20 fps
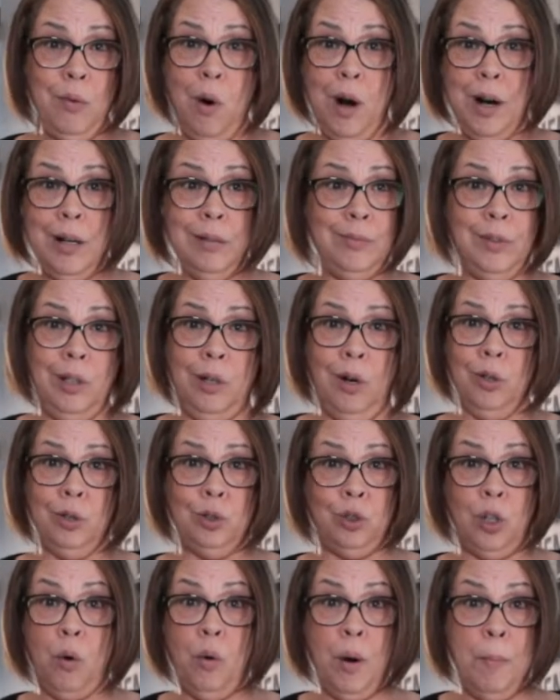weren't, you know,
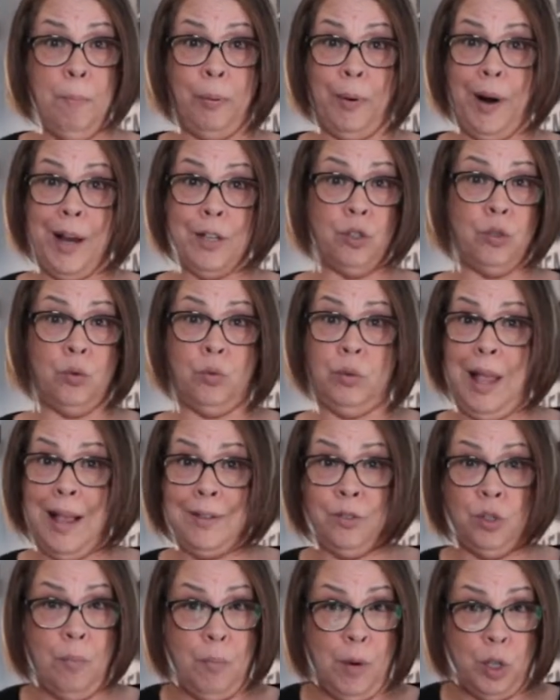so impressed, not
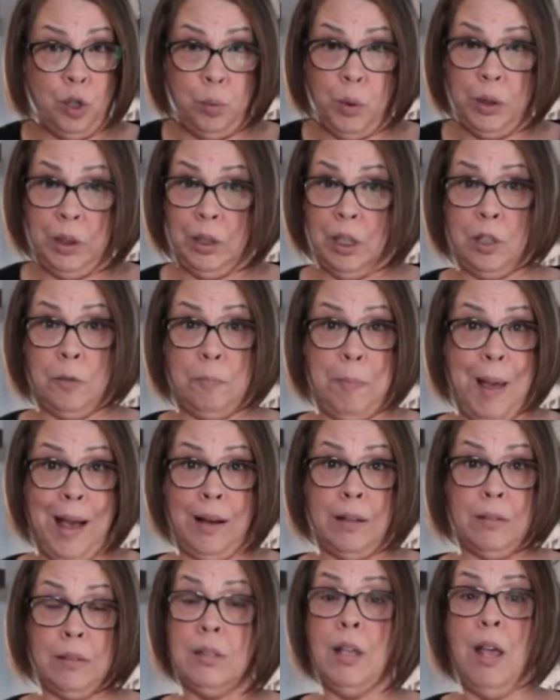so much with the
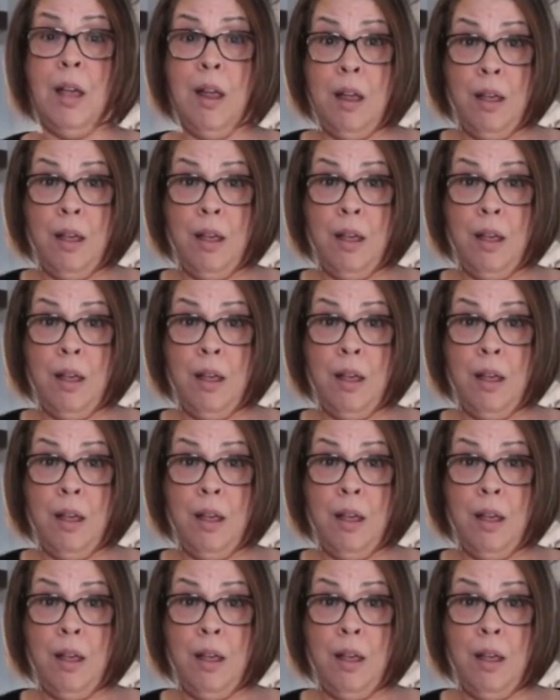specs.